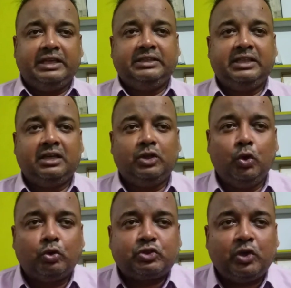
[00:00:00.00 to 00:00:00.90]
in the
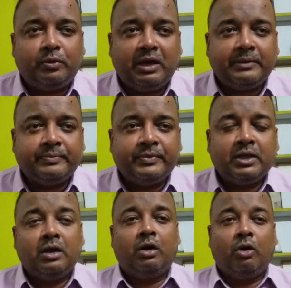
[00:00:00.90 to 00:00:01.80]
Lok Sabha
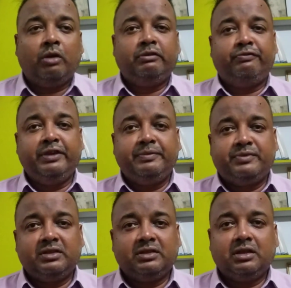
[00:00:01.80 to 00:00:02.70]
on
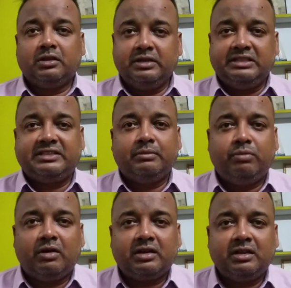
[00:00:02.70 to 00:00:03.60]
5th
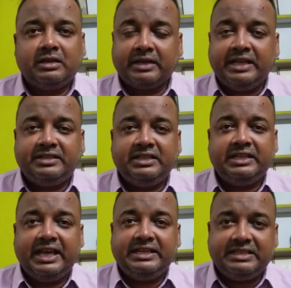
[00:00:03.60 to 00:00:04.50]
December
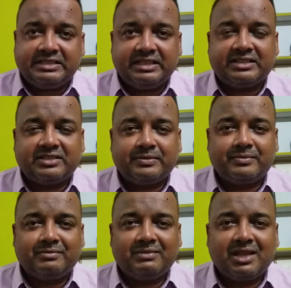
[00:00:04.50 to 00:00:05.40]
1986.
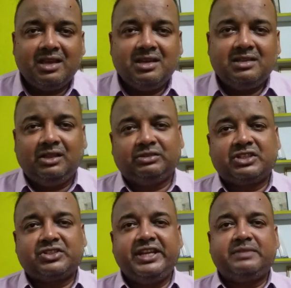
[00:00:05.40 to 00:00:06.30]
Now, the
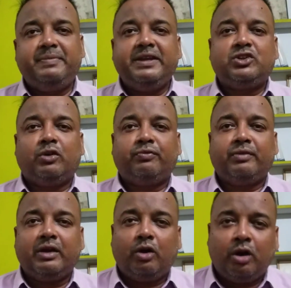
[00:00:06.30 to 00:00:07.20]
statement of
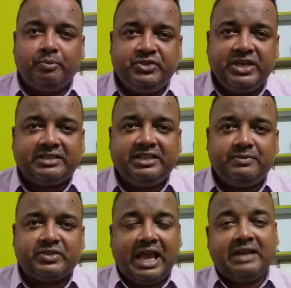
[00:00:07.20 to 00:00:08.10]

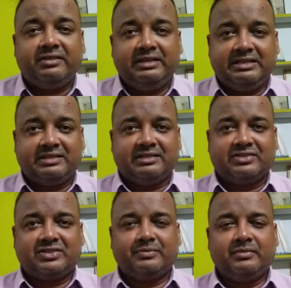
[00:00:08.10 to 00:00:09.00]
objectives and
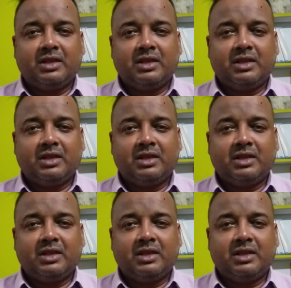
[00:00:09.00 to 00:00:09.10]
reasons.